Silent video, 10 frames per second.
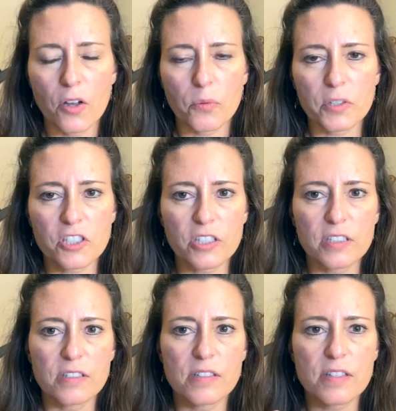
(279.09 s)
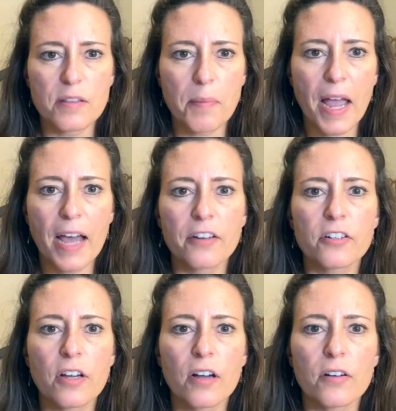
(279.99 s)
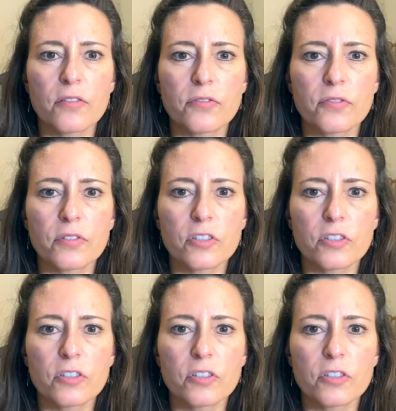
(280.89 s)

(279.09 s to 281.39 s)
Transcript: which is the pattern of